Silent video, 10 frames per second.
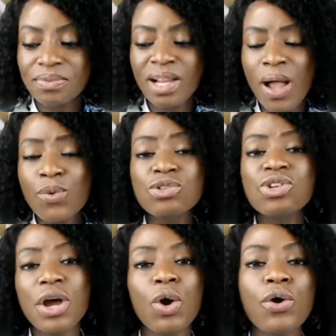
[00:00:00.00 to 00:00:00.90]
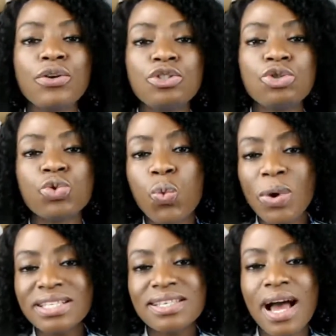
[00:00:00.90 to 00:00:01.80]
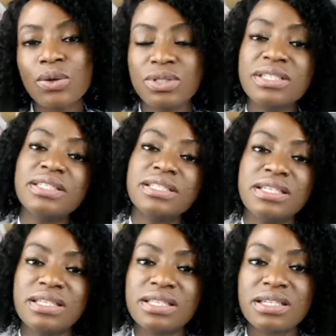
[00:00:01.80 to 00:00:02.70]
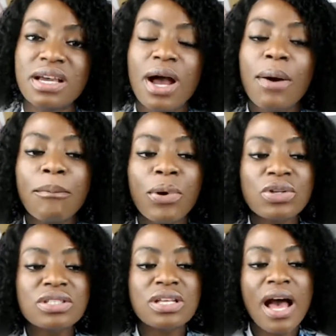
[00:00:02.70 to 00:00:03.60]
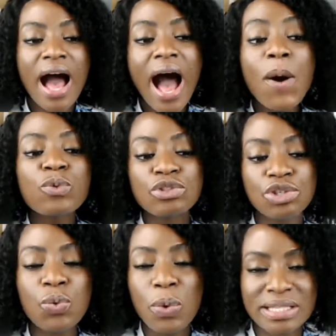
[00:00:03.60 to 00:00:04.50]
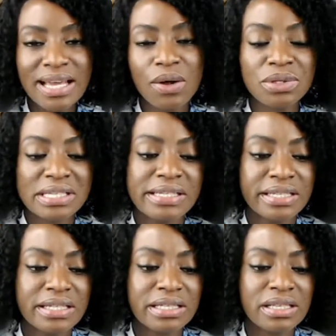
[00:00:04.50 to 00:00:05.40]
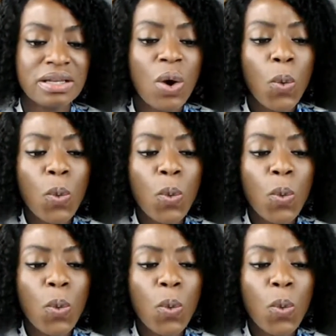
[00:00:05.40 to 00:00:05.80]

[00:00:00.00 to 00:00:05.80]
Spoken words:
I want to encourage you to wait out this season. But how would you wait out this season?